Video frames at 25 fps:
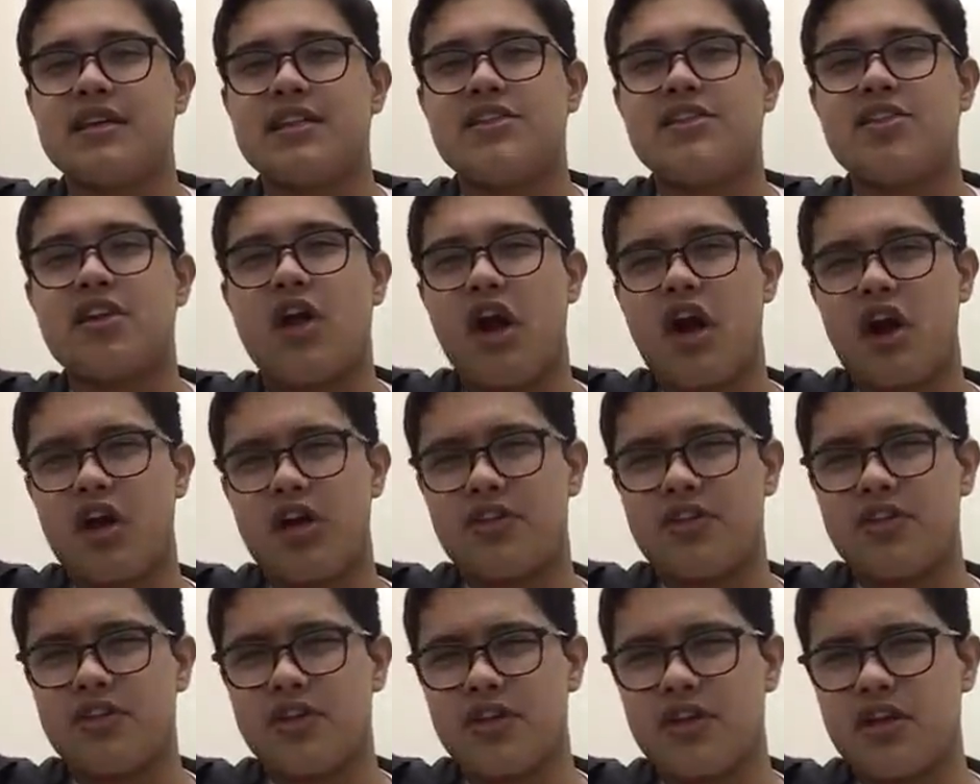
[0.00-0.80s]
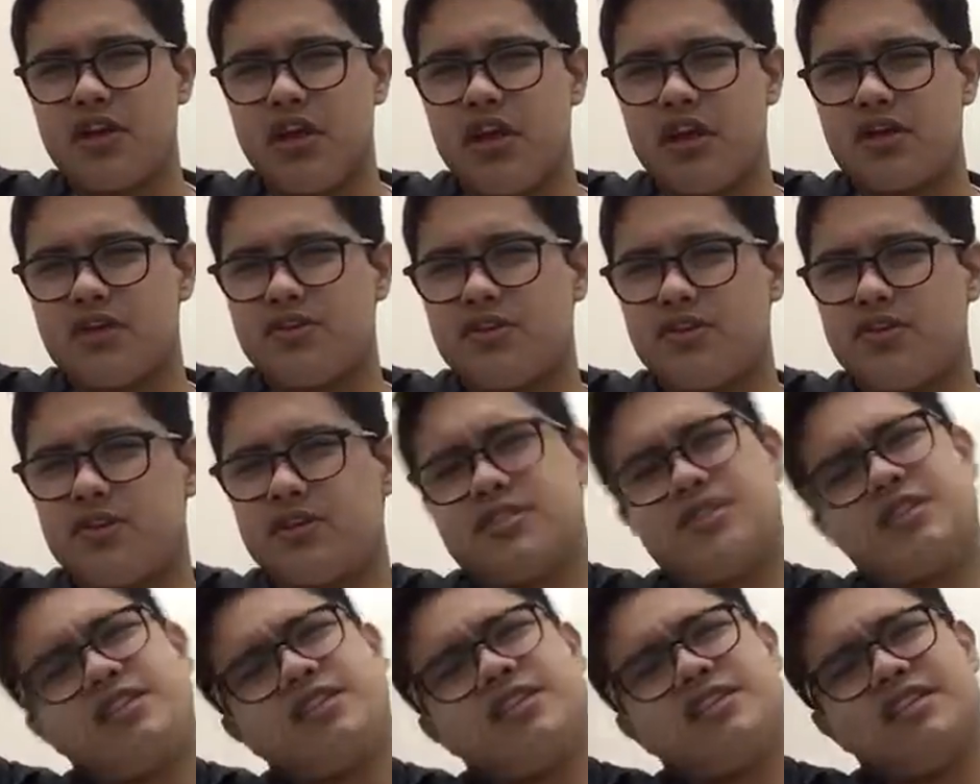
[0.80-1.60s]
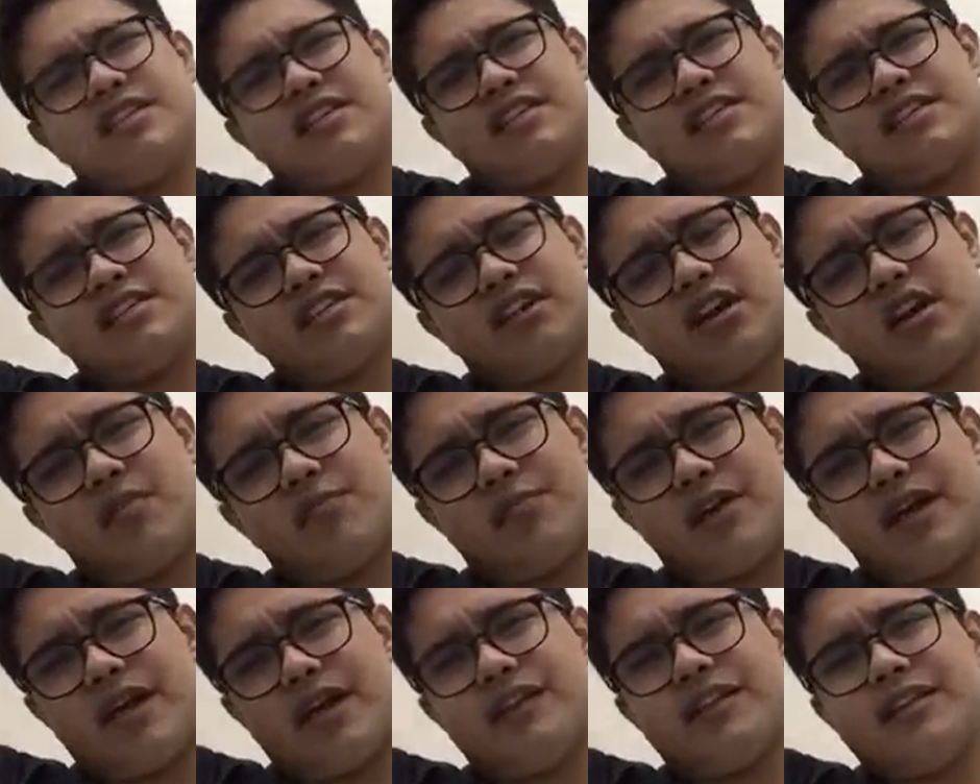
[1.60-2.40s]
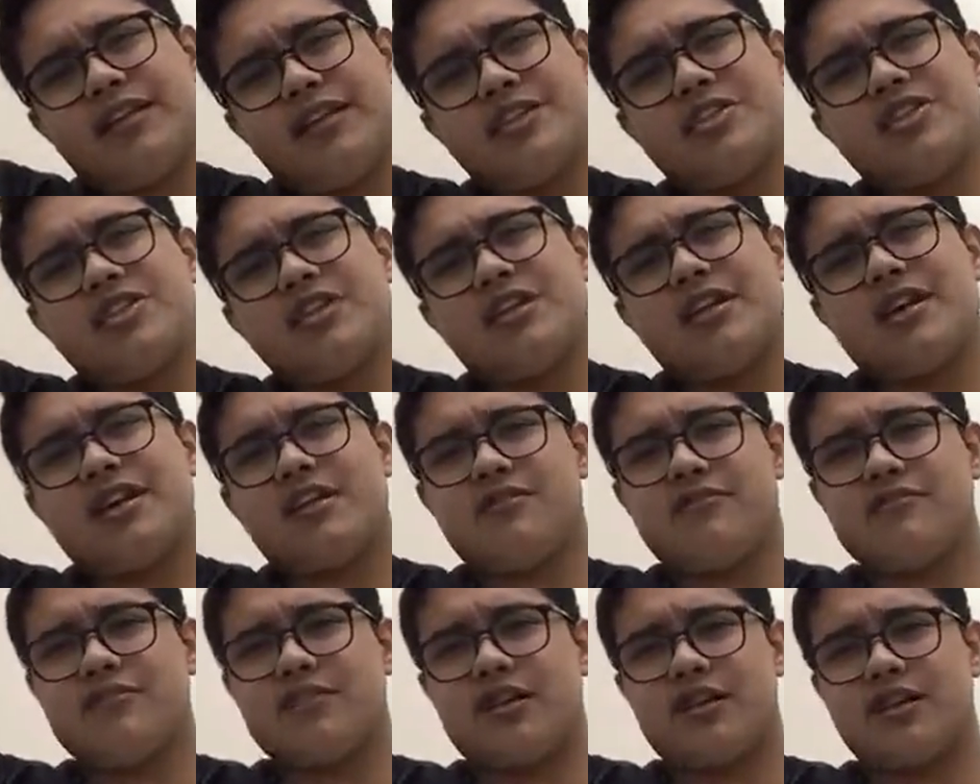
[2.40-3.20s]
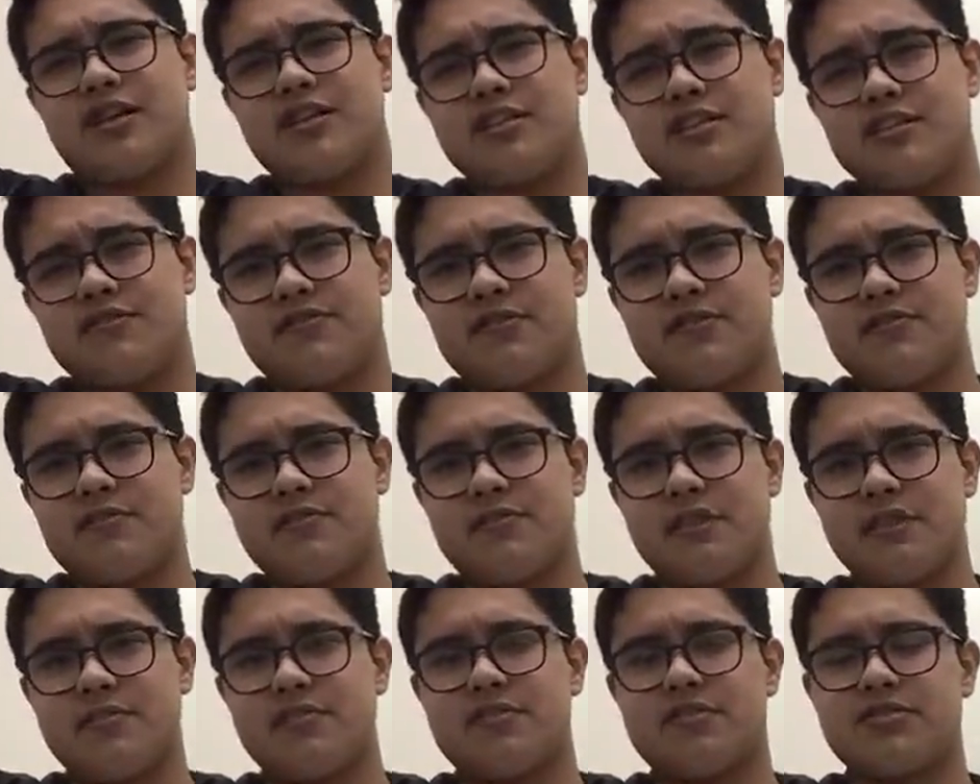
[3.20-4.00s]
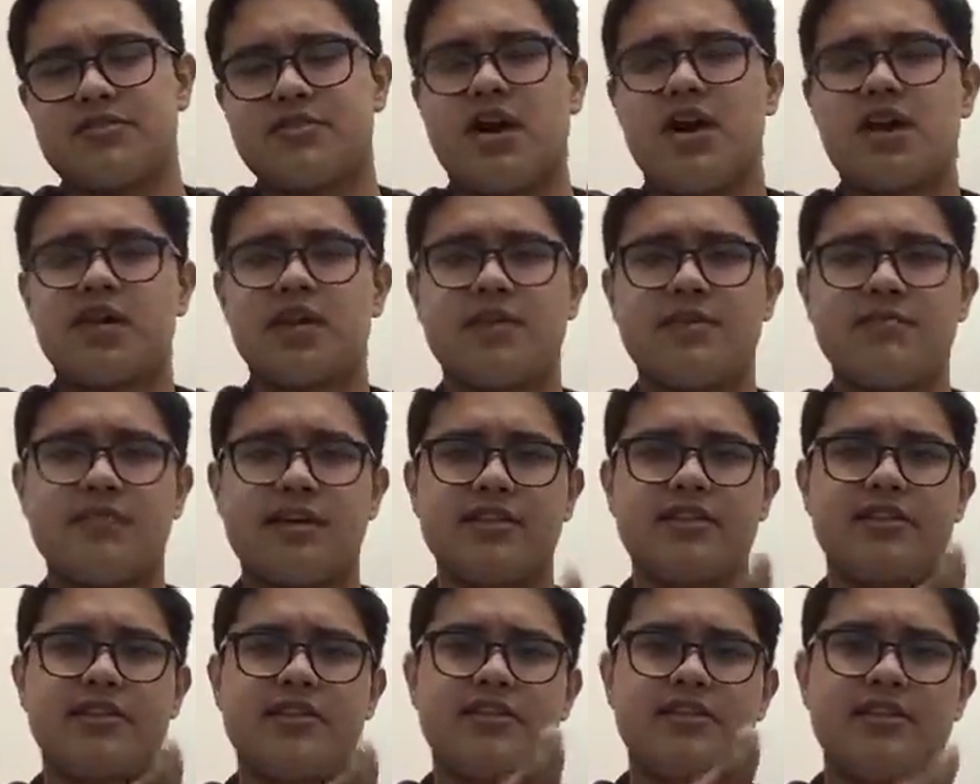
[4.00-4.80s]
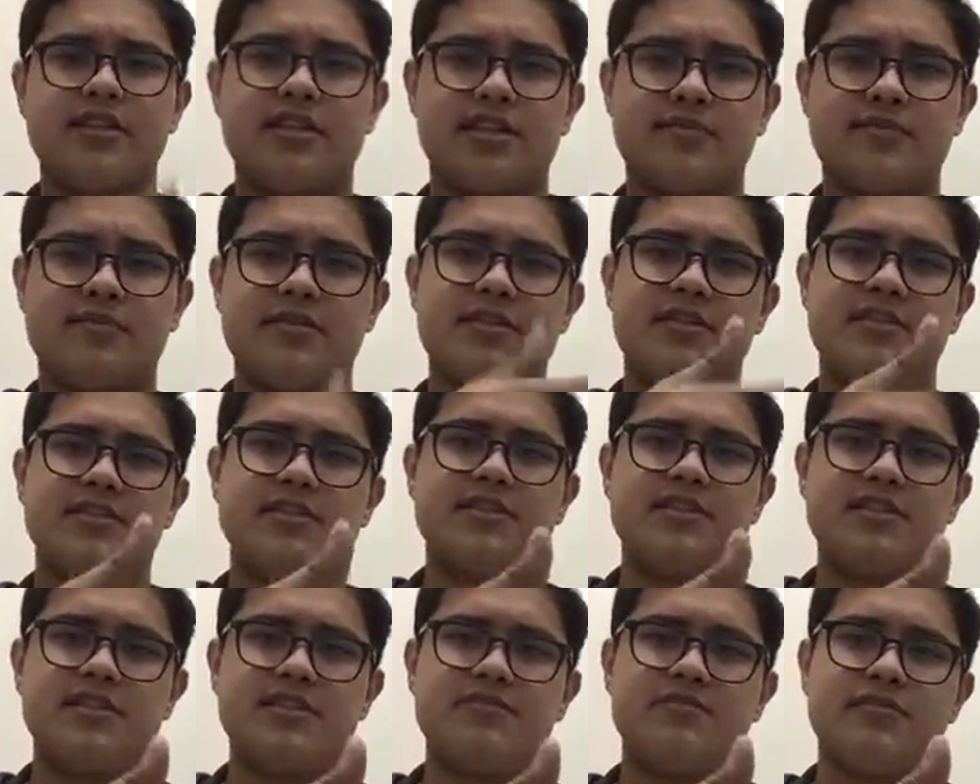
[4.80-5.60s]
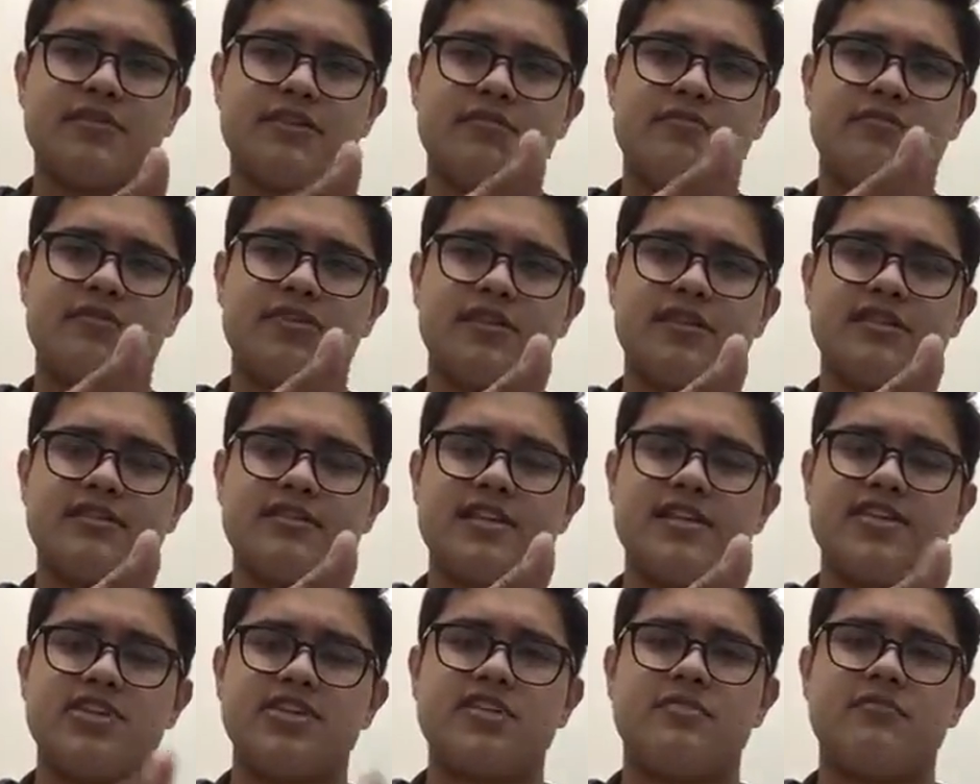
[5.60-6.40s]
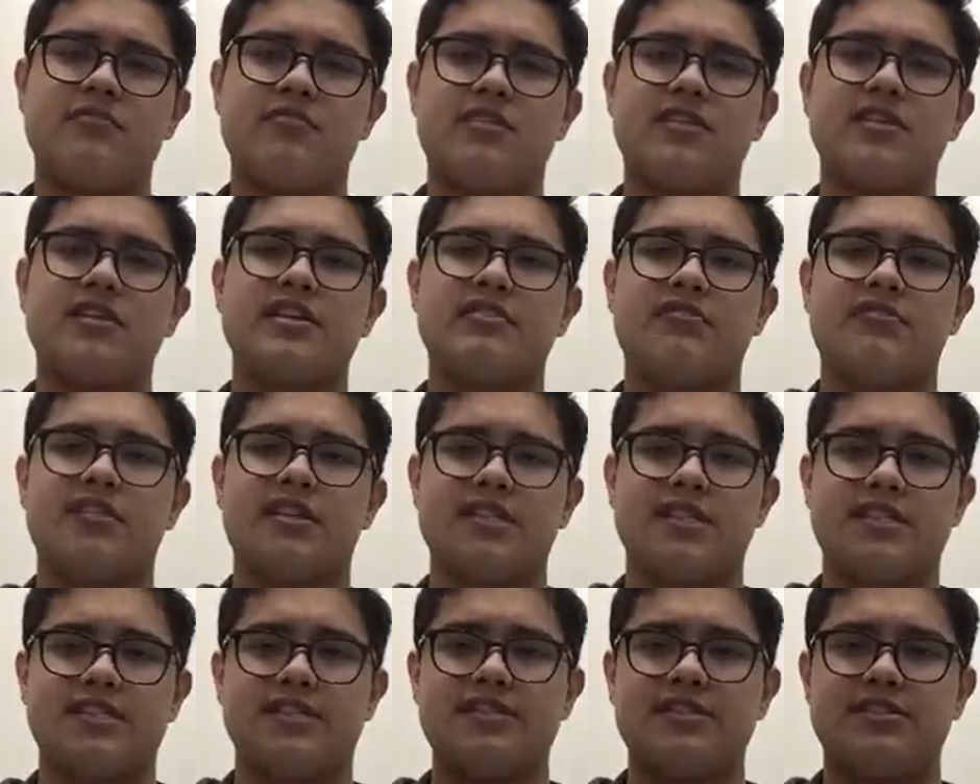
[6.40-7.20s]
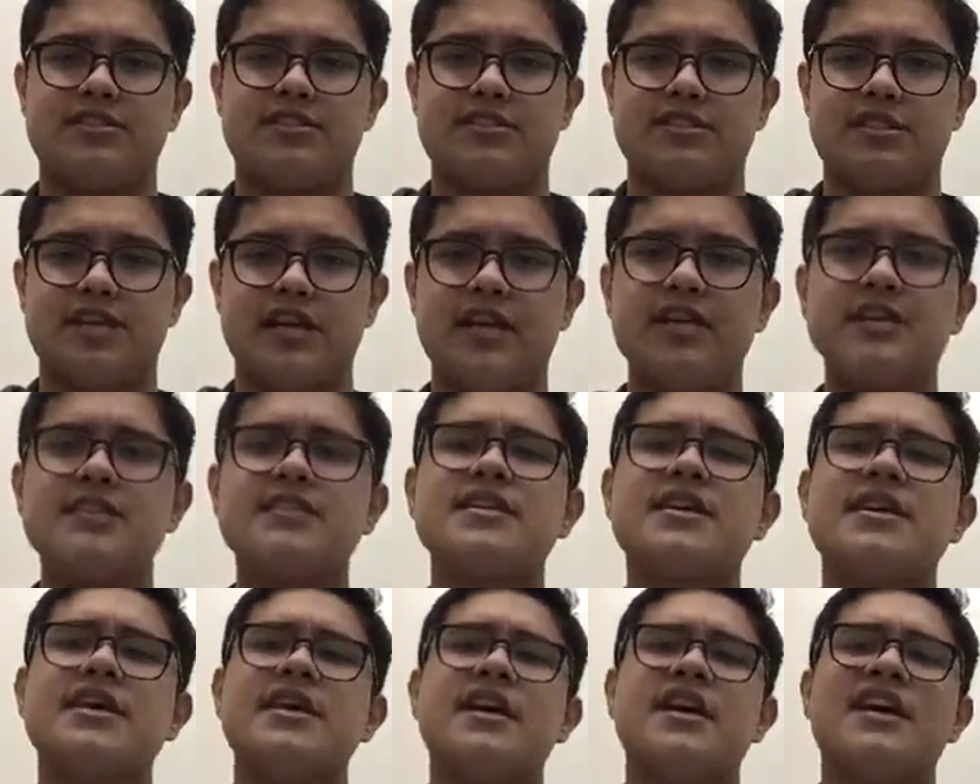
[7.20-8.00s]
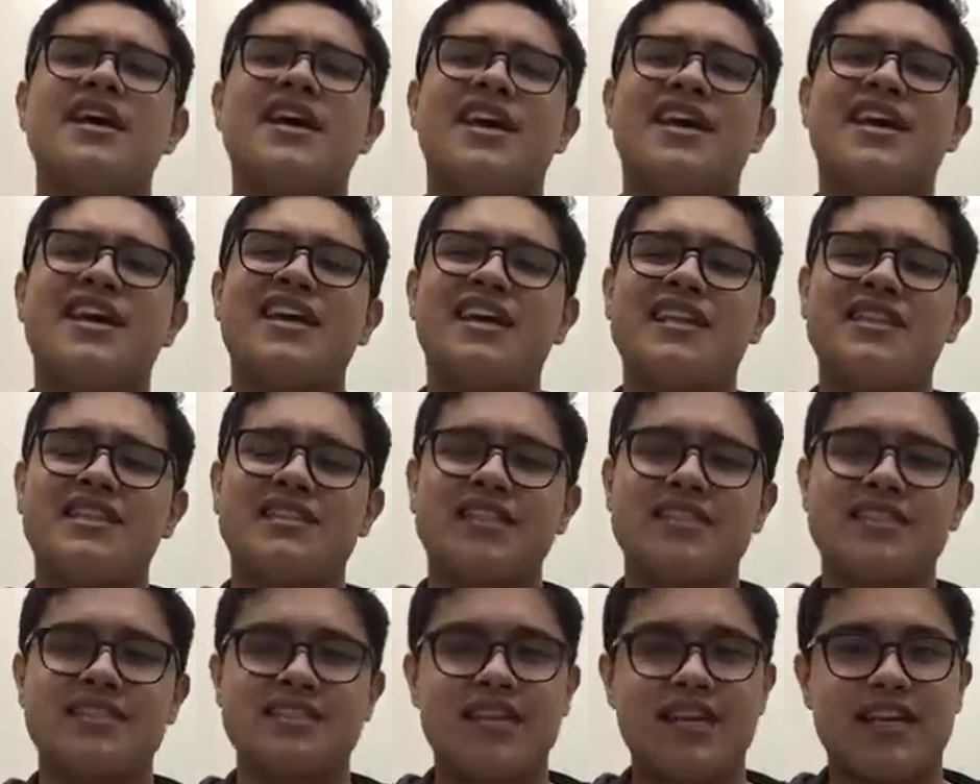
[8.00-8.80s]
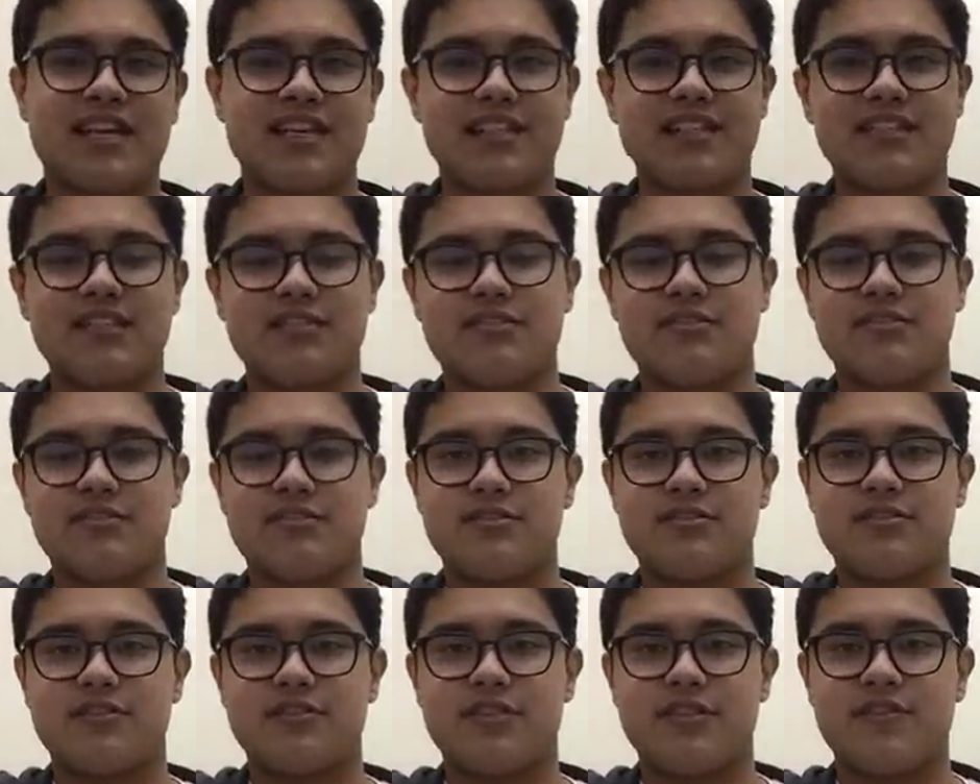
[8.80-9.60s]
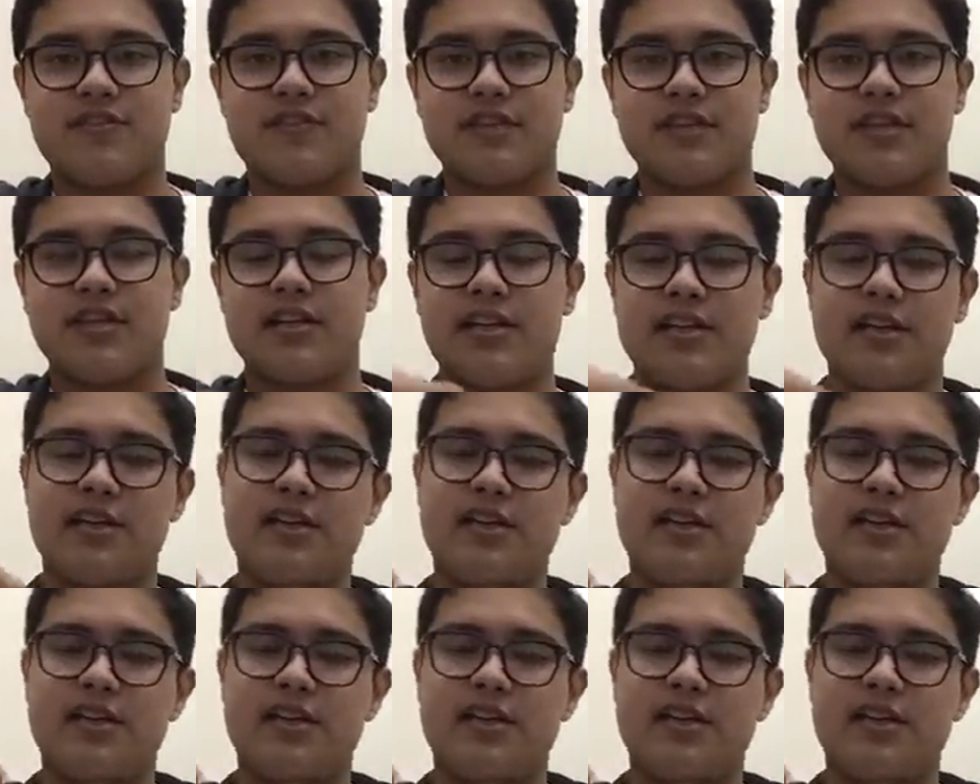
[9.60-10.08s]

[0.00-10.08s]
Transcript: The author, since it is a compilation of different people talking about their experiences with the organization and what the organization does, it does take a little different